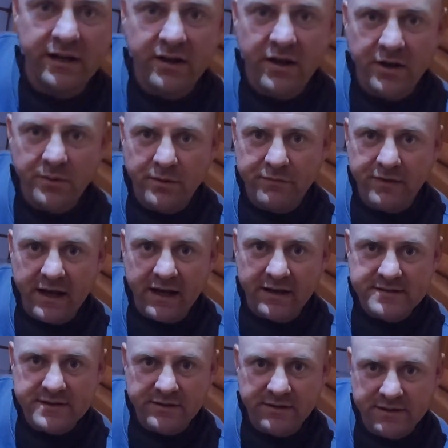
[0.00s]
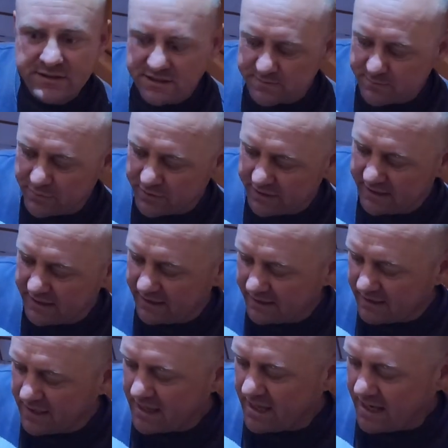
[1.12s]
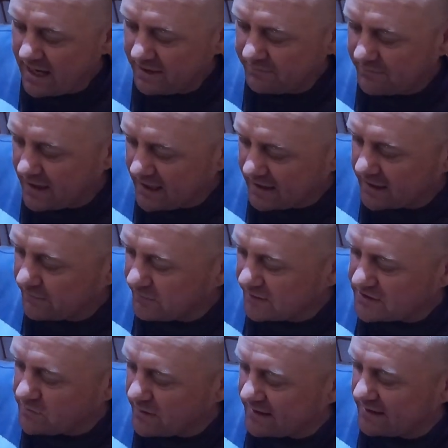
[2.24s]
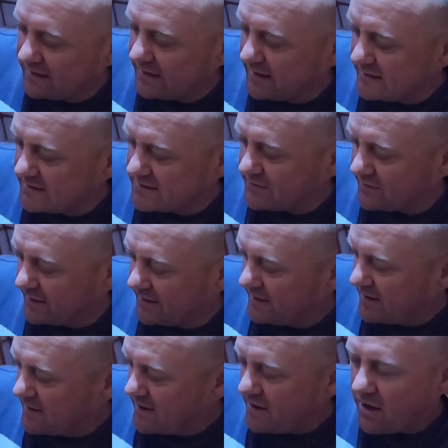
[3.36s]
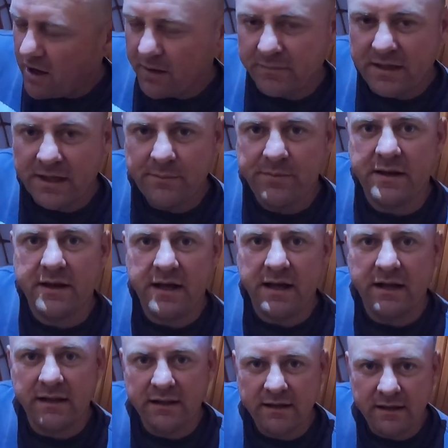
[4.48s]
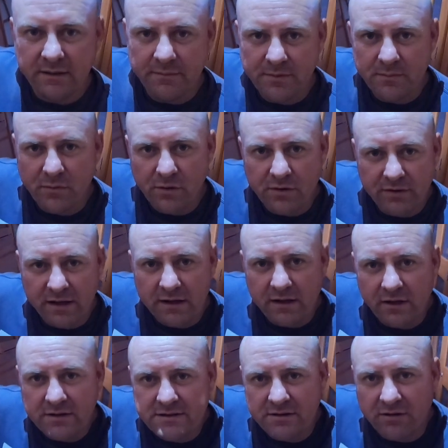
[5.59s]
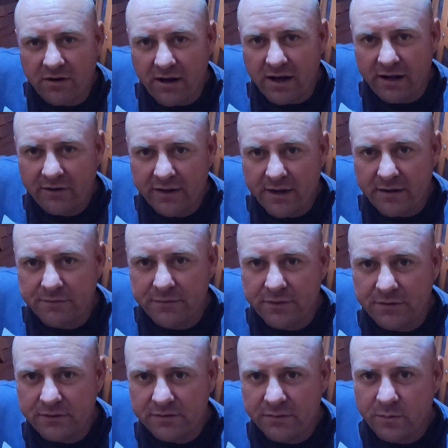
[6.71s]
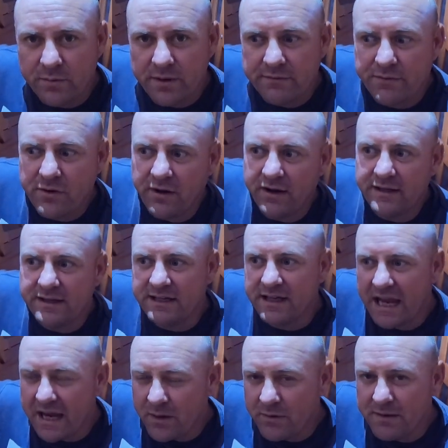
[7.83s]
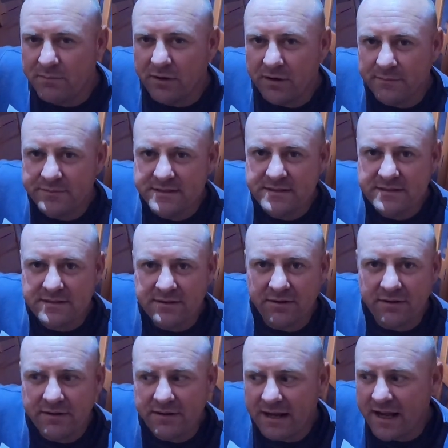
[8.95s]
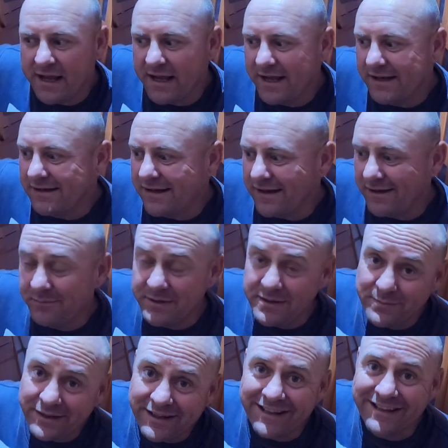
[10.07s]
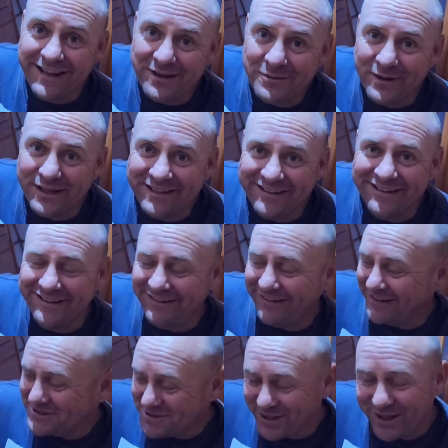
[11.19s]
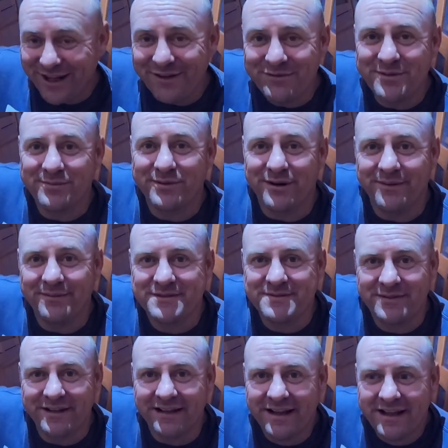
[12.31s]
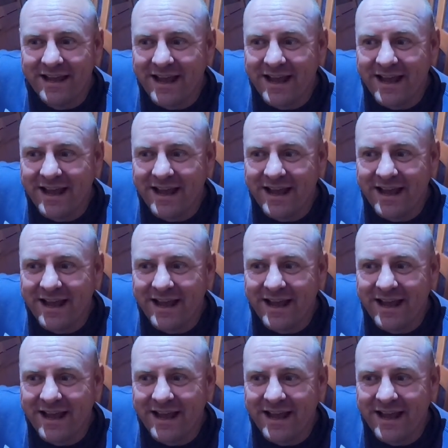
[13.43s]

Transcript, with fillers: to go to a bowser and just put it in and mark every 20 litres on it. I'm keeping a little bit more of a closer eye on our fuel. We've got Kiwi props on, and uh, me being a Kiwi, uh, I should love the props, but